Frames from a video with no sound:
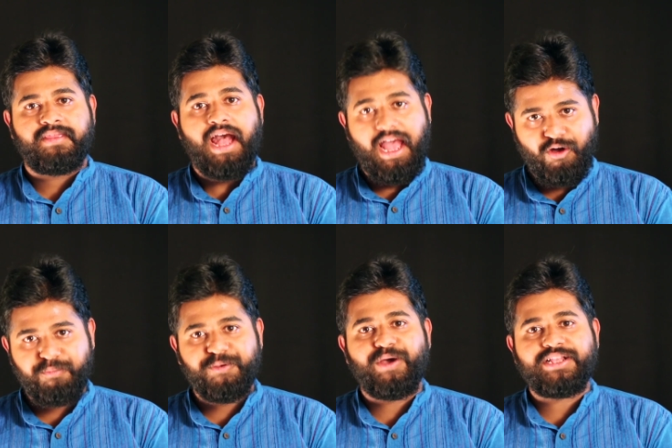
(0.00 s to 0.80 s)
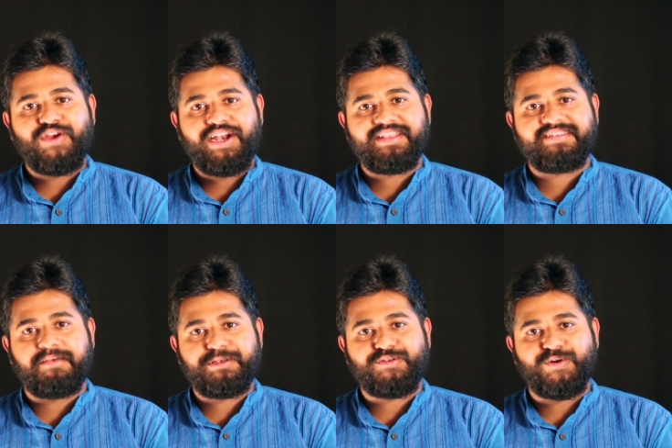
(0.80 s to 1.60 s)
I hope you enjoyed this
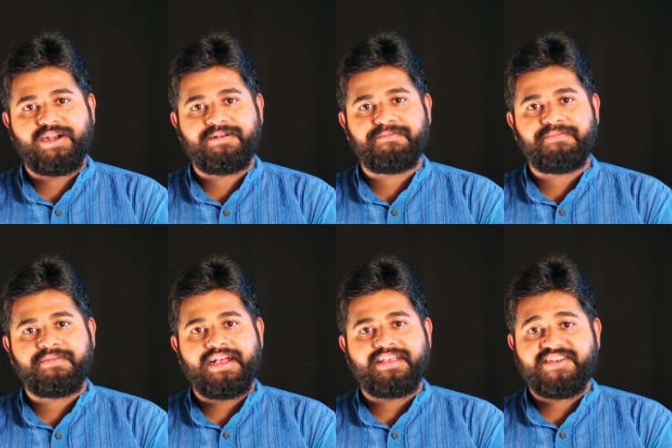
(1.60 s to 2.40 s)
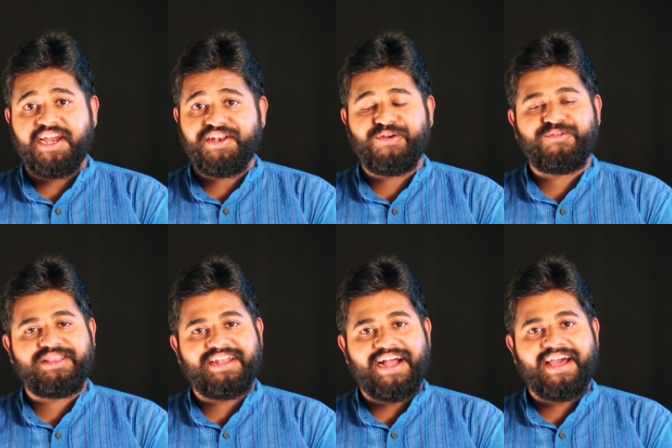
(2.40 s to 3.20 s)
episode. Stay tuned
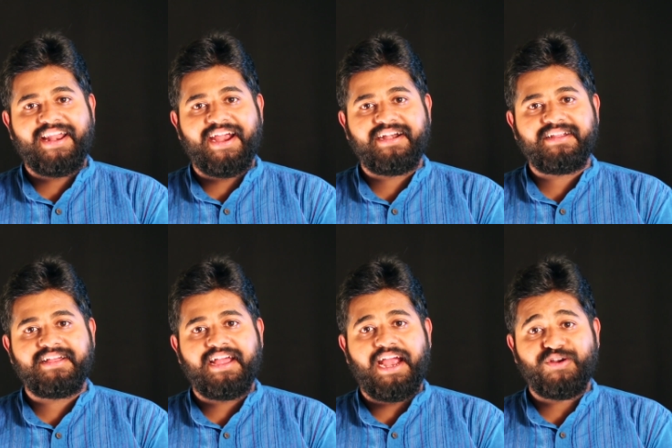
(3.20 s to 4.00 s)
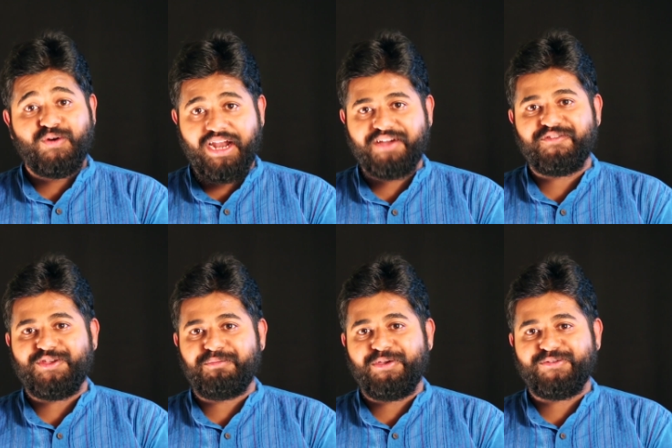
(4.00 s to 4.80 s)
with Raga Riot and good luck with
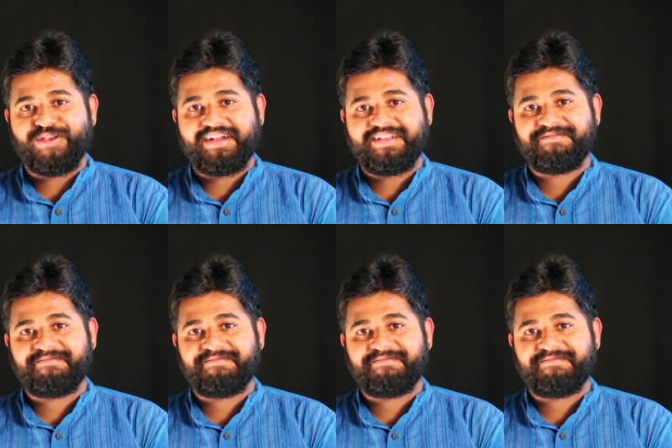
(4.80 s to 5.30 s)
your music.